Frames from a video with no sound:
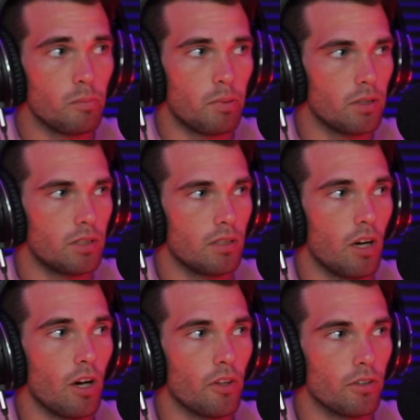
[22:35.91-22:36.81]
you pushing
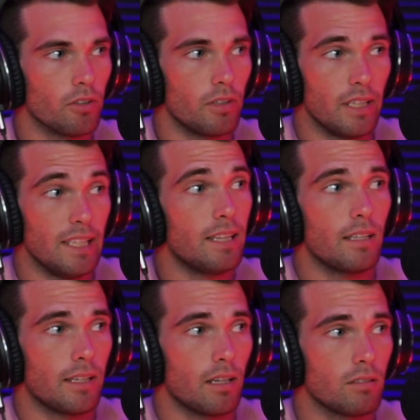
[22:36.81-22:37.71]

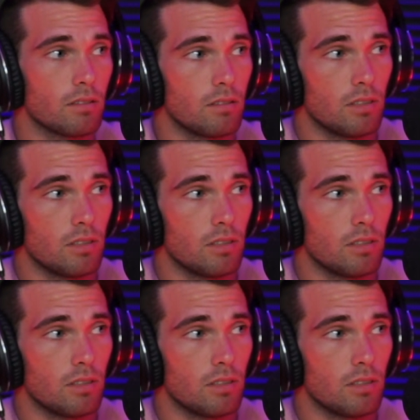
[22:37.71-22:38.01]
anything else.